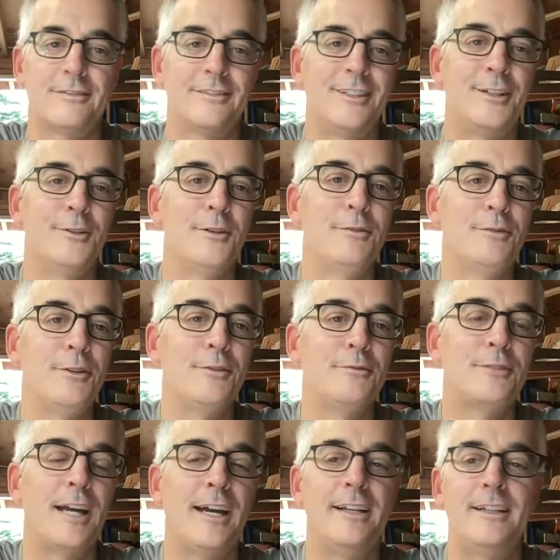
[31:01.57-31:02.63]
You know, if you've
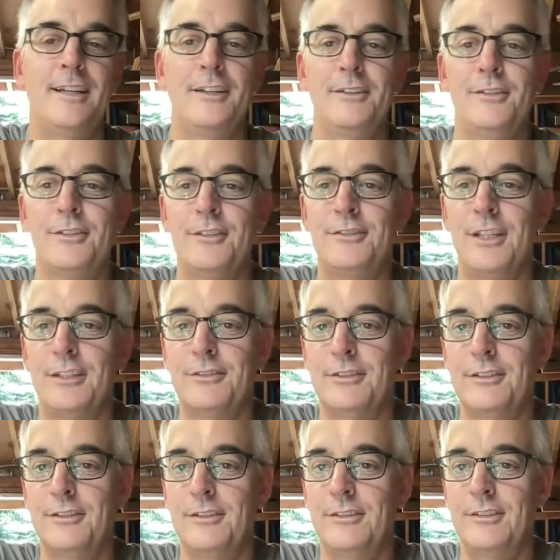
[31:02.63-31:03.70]
got any other
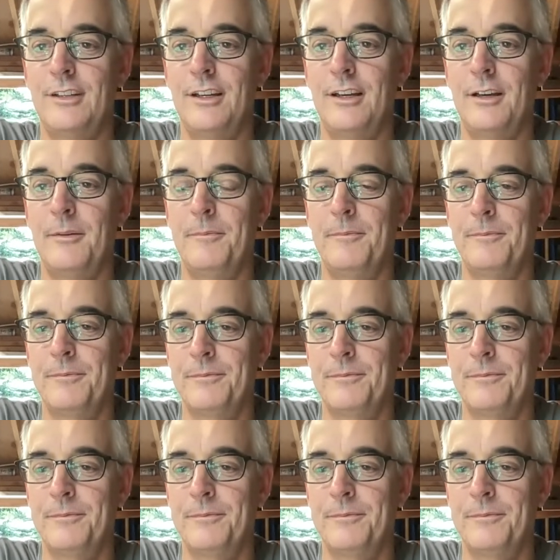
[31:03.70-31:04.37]
suggestions, then